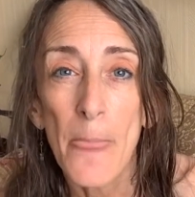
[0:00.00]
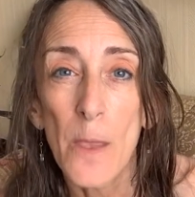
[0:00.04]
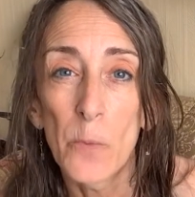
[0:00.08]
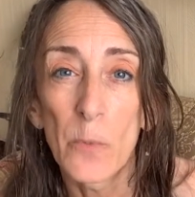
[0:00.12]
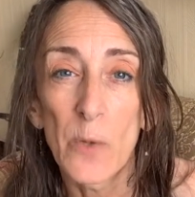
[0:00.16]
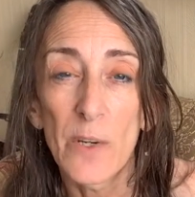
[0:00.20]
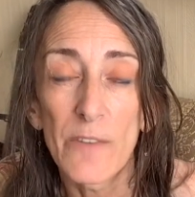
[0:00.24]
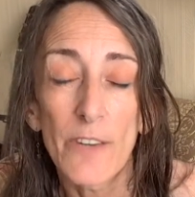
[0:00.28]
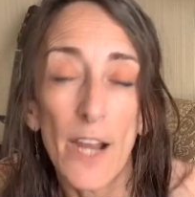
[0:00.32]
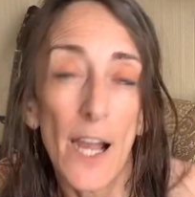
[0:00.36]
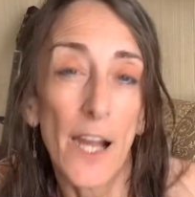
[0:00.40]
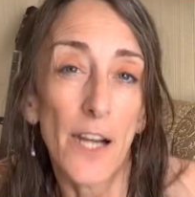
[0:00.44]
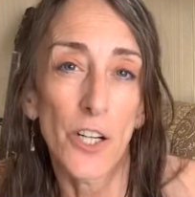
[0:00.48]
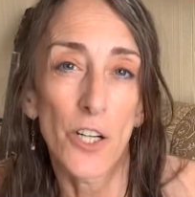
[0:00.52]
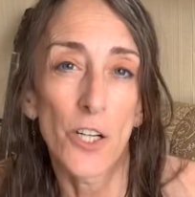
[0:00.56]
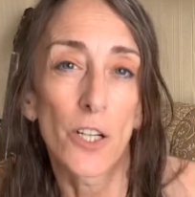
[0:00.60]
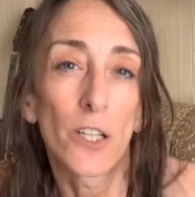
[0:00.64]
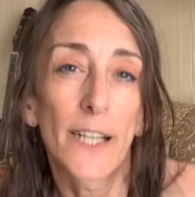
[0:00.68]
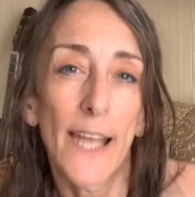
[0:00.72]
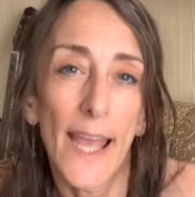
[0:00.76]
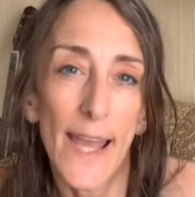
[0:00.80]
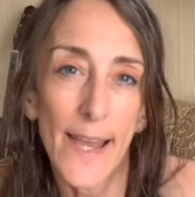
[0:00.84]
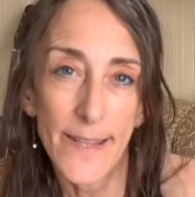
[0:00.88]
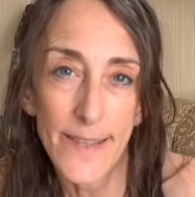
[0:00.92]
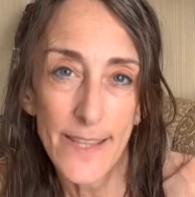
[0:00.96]
We've got girl
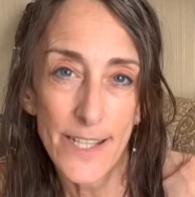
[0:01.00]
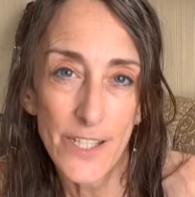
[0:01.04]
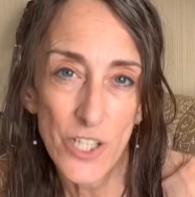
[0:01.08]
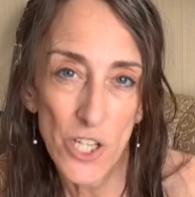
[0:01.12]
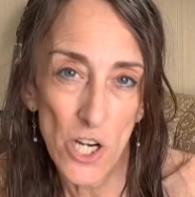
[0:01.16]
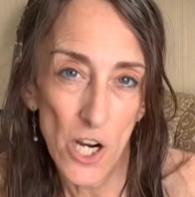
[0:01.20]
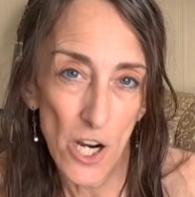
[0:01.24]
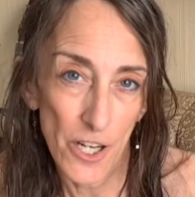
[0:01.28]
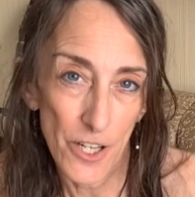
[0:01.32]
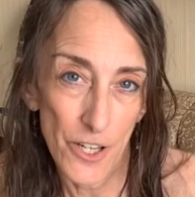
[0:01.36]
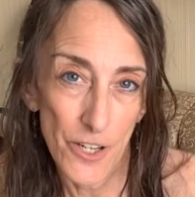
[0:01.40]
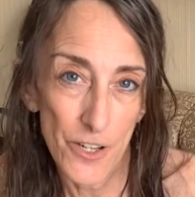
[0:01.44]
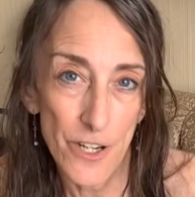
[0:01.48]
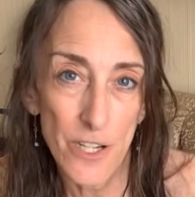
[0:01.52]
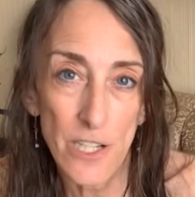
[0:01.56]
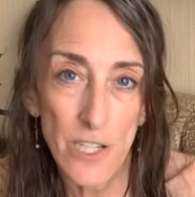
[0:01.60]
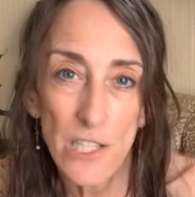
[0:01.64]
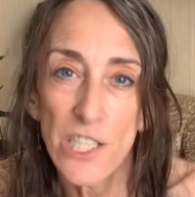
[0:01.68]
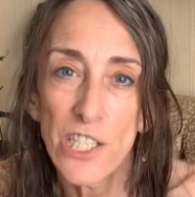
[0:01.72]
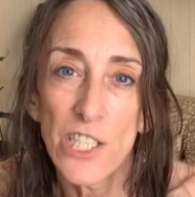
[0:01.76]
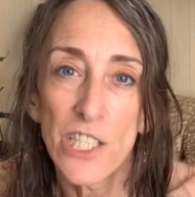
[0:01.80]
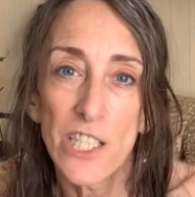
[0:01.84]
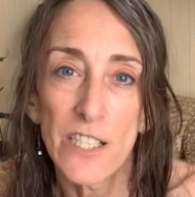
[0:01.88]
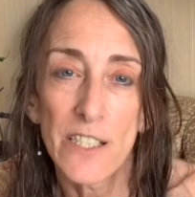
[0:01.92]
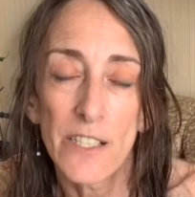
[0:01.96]
cat, the Chonker.
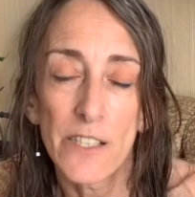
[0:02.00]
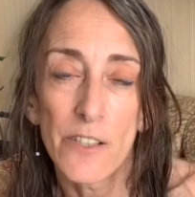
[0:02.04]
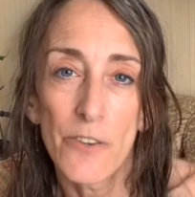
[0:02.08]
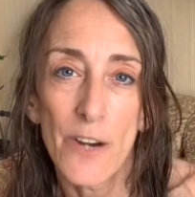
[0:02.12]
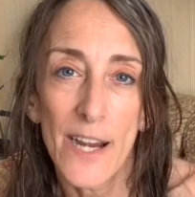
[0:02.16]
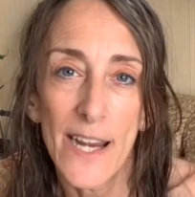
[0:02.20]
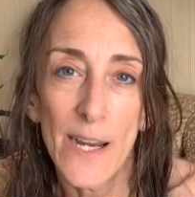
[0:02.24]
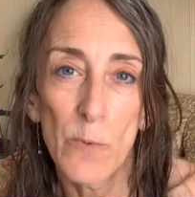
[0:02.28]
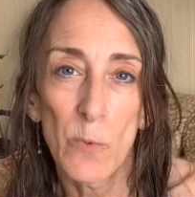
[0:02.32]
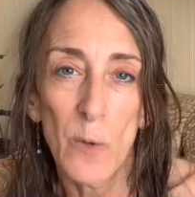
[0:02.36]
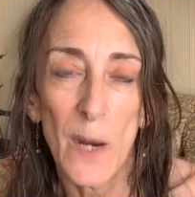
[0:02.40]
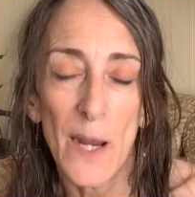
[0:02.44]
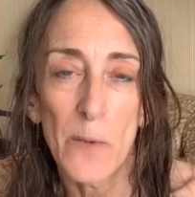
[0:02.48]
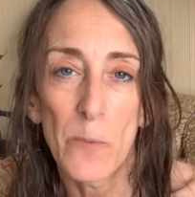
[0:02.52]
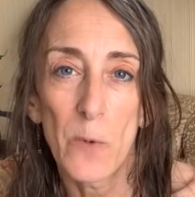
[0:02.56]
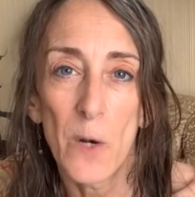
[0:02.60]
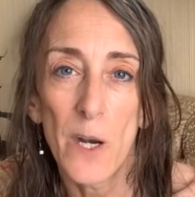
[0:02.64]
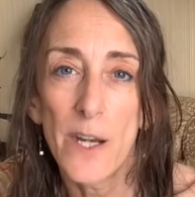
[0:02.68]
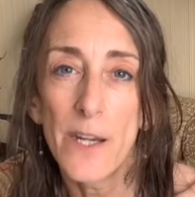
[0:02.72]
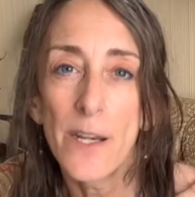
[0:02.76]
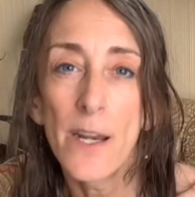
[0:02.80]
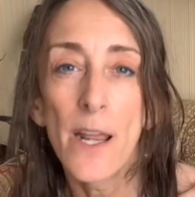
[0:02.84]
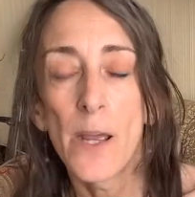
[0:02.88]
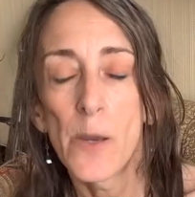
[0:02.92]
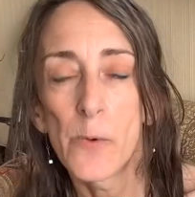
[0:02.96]
She's the gray and white
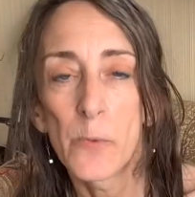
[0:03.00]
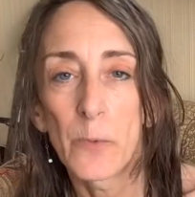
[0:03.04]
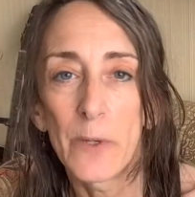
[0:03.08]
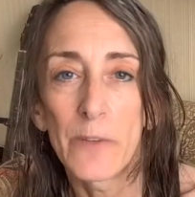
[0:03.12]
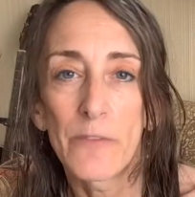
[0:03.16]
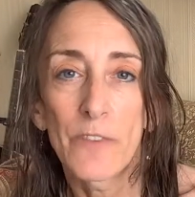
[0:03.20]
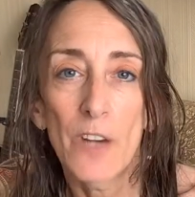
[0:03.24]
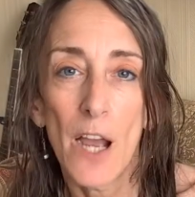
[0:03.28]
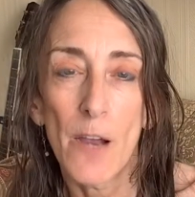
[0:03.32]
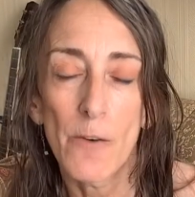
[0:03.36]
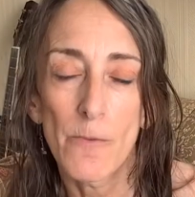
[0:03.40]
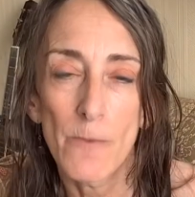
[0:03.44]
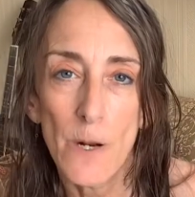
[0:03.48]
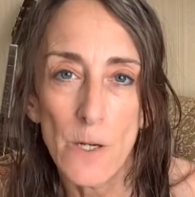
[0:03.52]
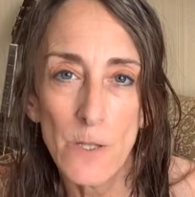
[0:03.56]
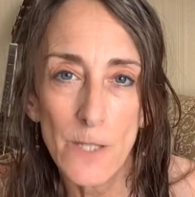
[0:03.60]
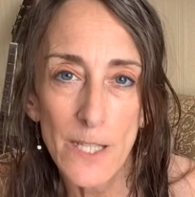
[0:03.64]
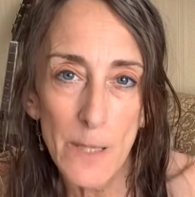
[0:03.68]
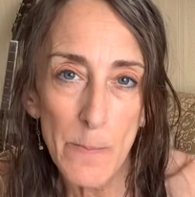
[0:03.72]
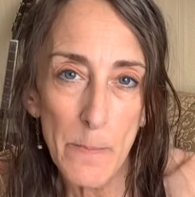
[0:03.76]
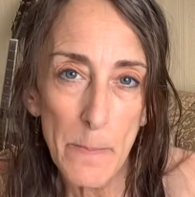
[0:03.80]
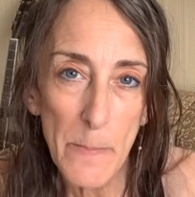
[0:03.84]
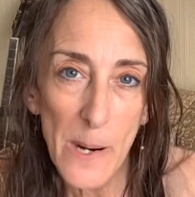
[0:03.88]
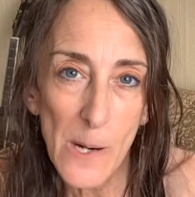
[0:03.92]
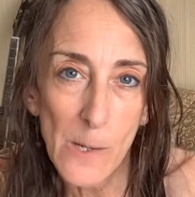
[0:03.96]
one. We've got Rosie
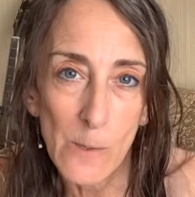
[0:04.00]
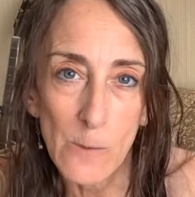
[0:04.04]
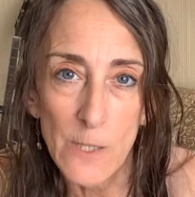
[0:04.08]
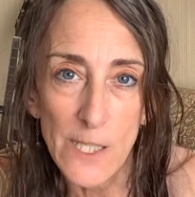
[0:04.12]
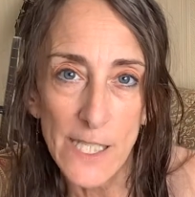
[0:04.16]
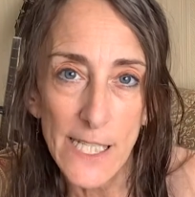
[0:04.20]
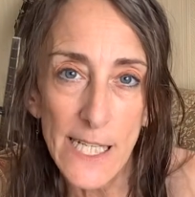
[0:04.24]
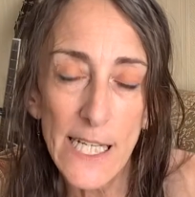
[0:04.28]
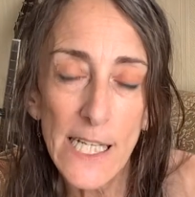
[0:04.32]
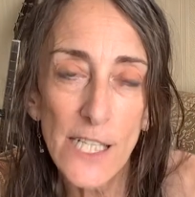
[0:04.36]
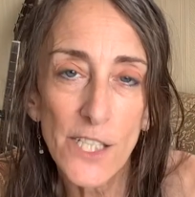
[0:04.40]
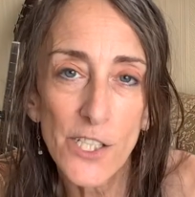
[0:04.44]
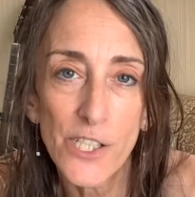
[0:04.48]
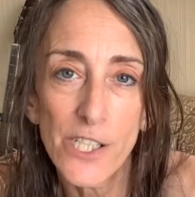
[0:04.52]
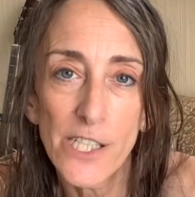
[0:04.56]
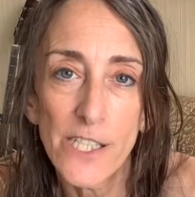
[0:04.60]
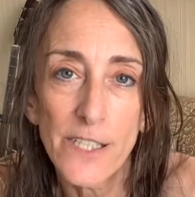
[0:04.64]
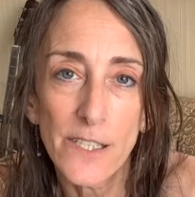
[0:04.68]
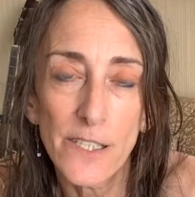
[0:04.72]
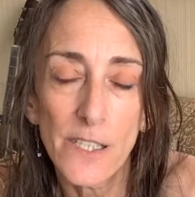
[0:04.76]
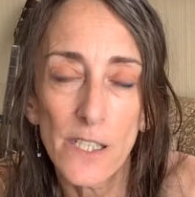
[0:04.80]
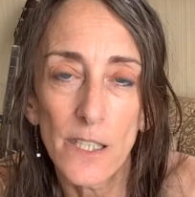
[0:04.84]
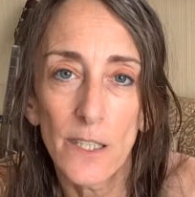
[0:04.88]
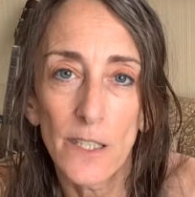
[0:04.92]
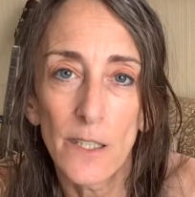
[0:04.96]
Posey. She's
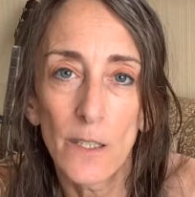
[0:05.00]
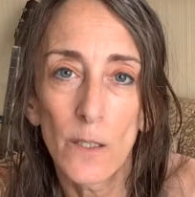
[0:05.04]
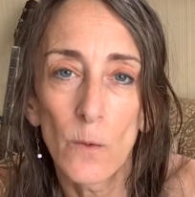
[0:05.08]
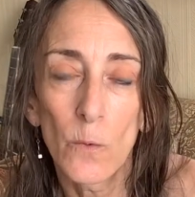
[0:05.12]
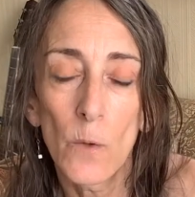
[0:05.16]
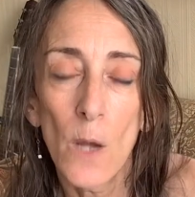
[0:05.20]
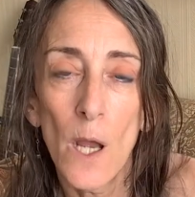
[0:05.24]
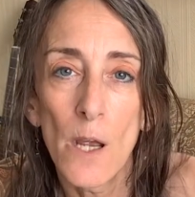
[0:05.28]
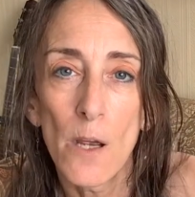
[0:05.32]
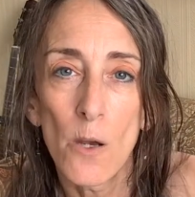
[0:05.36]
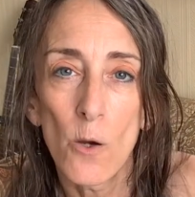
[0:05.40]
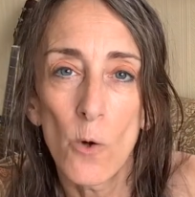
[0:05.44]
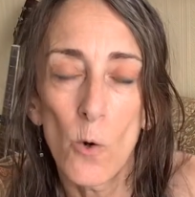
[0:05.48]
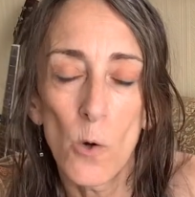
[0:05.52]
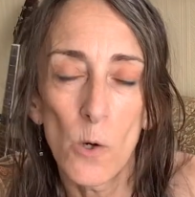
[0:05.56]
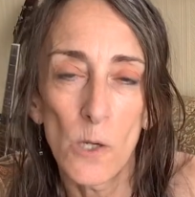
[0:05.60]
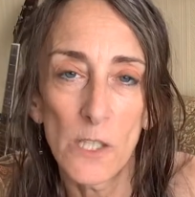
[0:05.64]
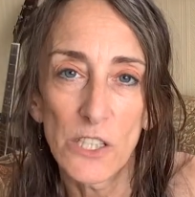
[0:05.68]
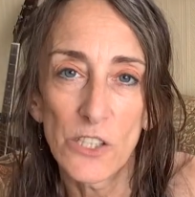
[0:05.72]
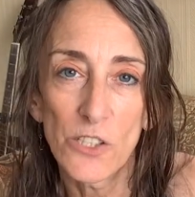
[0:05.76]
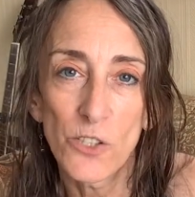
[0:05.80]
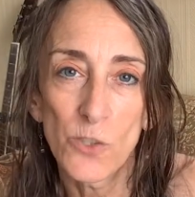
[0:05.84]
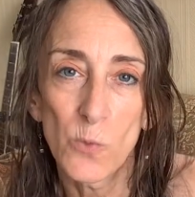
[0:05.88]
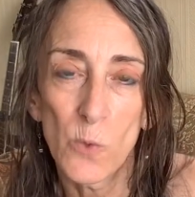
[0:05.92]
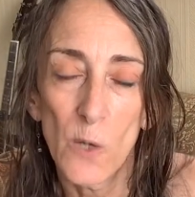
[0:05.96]
the little
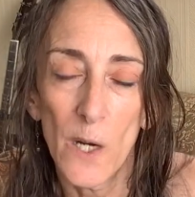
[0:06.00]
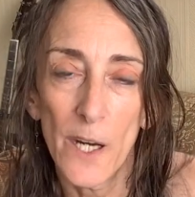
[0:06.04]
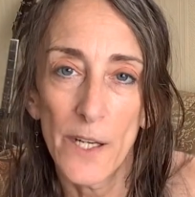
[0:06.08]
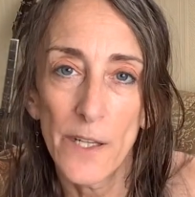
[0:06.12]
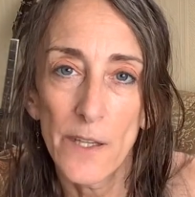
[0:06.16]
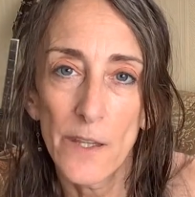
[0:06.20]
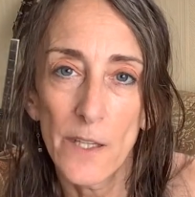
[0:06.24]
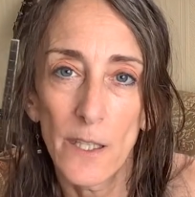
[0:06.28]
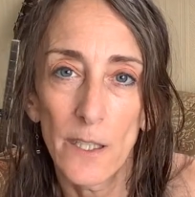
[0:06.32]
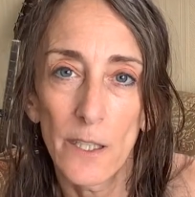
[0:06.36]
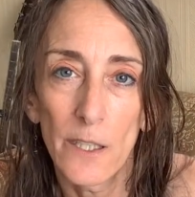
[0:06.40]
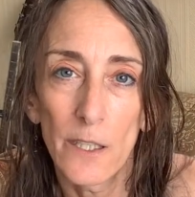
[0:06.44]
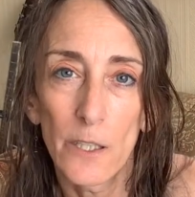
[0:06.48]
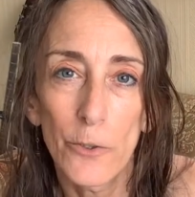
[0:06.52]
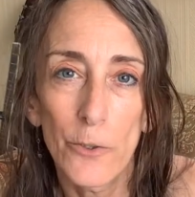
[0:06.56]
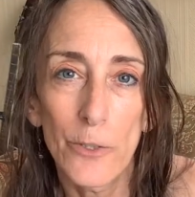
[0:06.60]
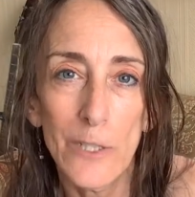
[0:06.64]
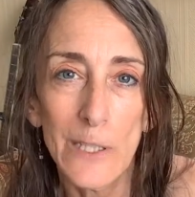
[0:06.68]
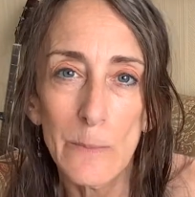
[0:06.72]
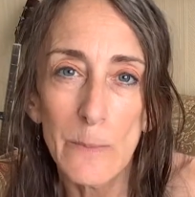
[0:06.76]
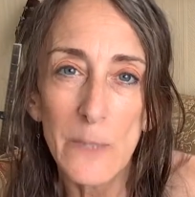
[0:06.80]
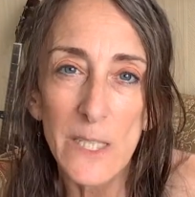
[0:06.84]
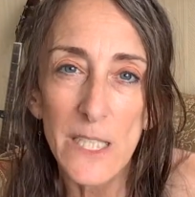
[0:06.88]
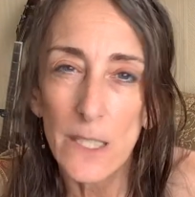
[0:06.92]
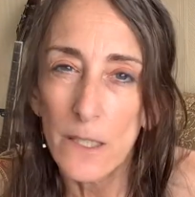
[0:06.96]
orange one, the little
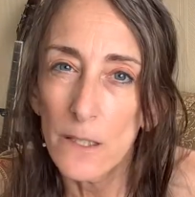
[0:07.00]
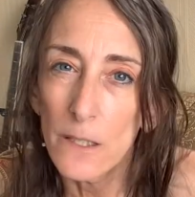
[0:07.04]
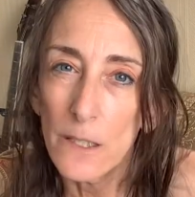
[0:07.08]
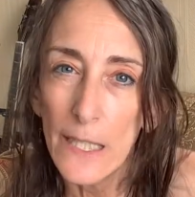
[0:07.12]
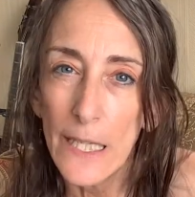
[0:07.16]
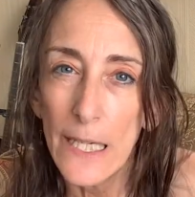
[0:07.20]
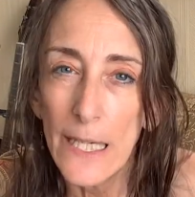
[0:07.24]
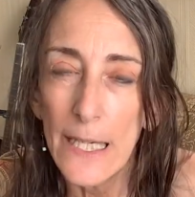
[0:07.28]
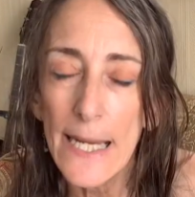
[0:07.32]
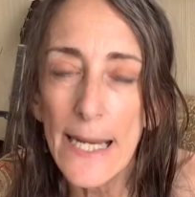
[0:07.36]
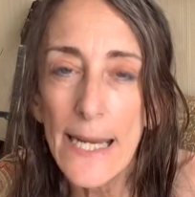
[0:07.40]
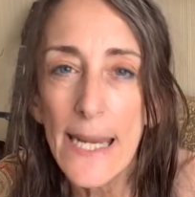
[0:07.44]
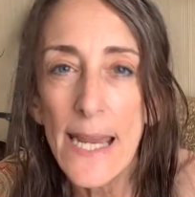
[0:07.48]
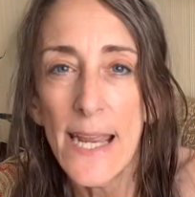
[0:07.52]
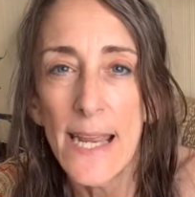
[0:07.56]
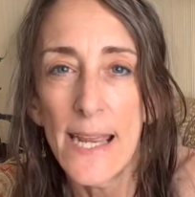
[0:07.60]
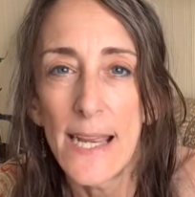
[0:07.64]
creamsicle kitty.